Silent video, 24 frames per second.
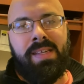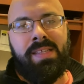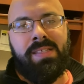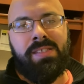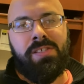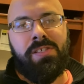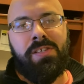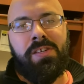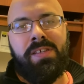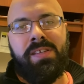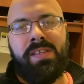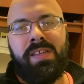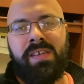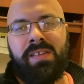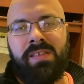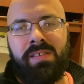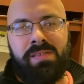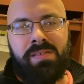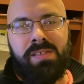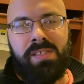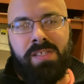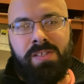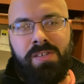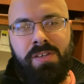it's good to,
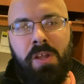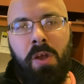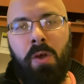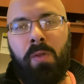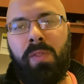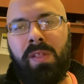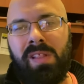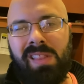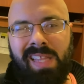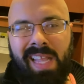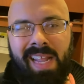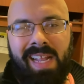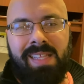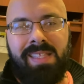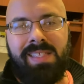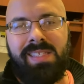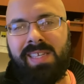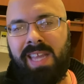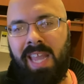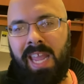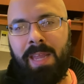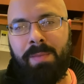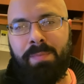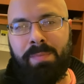to know the
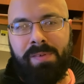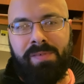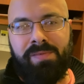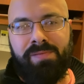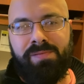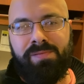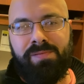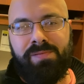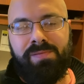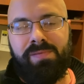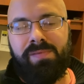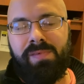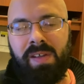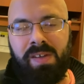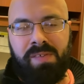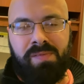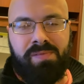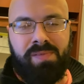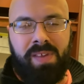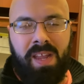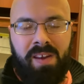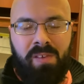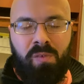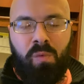landscape of,
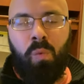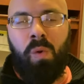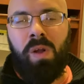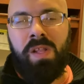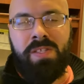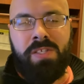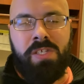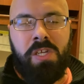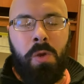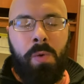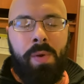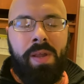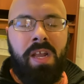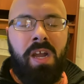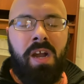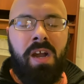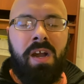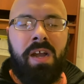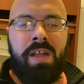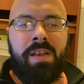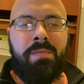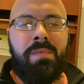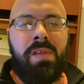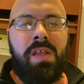of kind of what's going
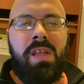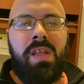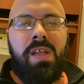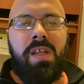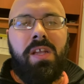on.